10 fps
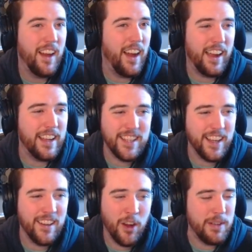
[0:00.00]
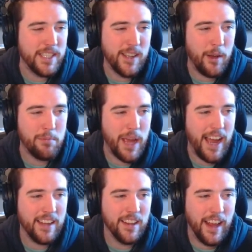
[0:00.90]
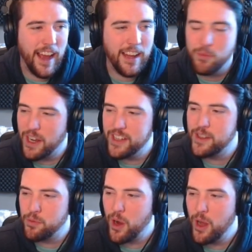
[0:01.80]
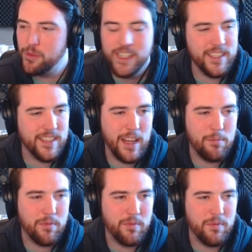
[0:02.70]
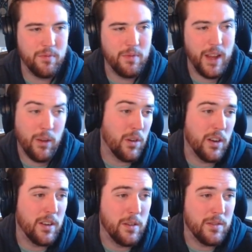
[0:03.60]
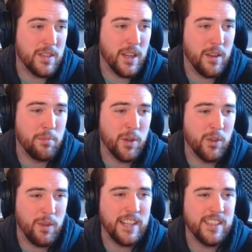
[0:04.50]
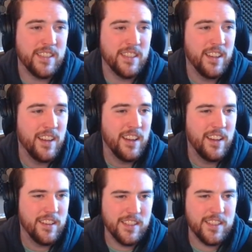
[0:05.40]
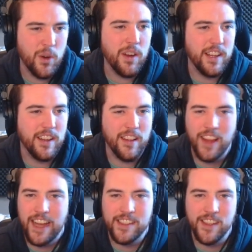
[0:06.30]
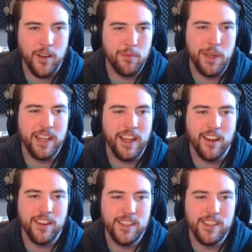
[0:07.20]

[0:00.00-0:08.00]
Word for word: I guess I can always come back to that, but I should probably sleep in order to, to progress the story that last little bit here.